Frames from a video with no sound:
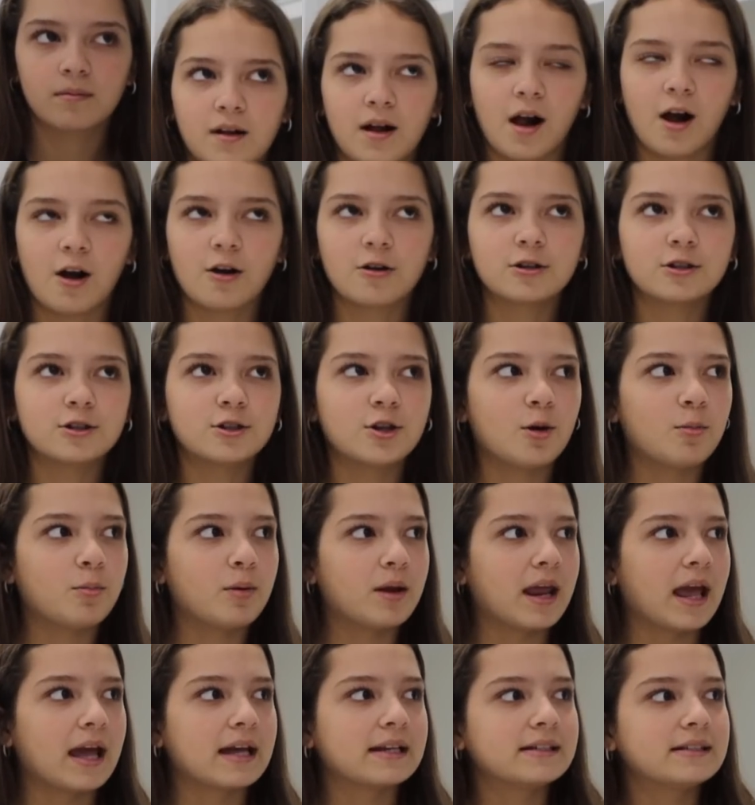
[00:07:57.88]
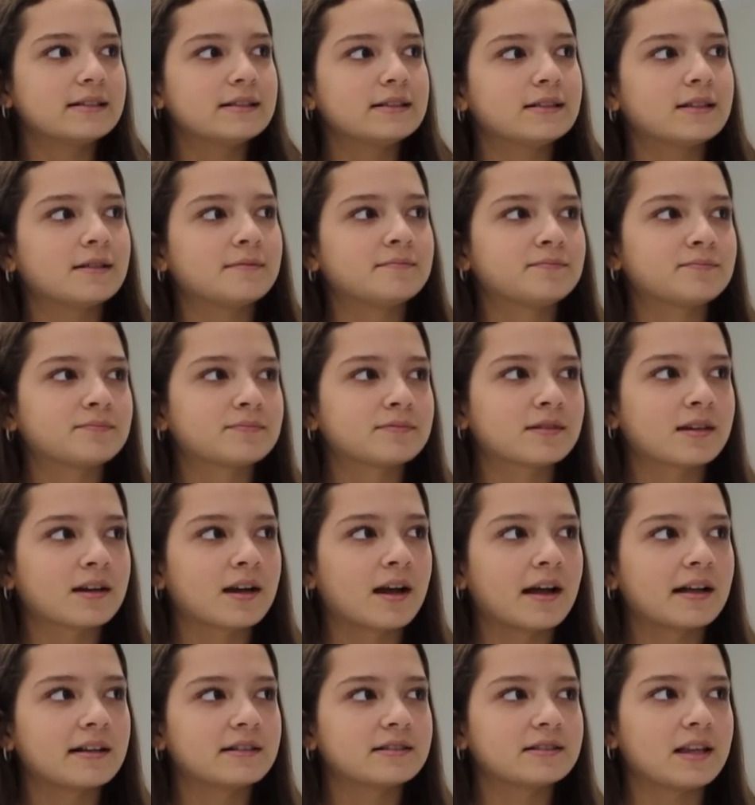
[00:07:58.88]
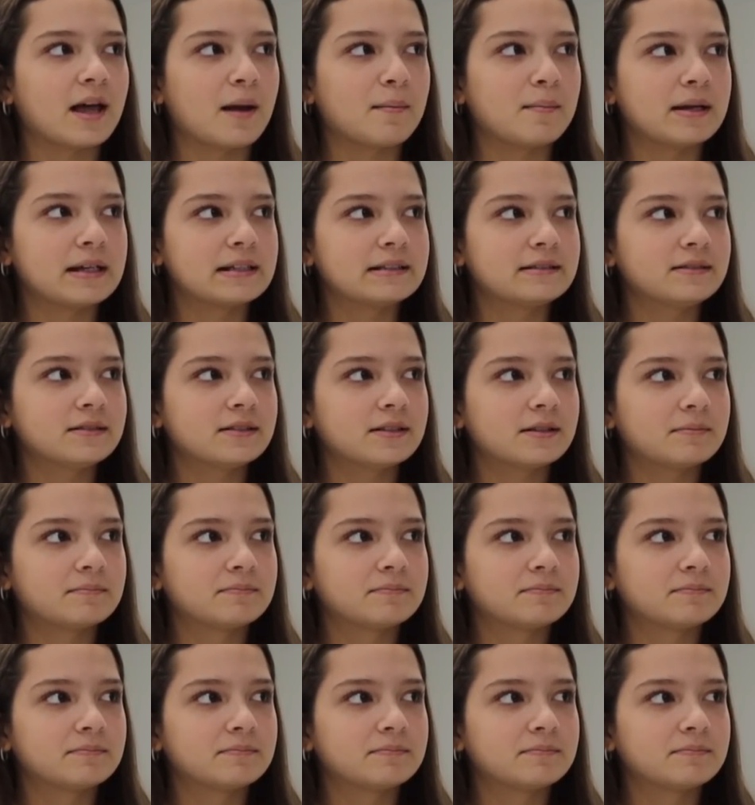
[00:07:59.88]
I only know bananas, lemons.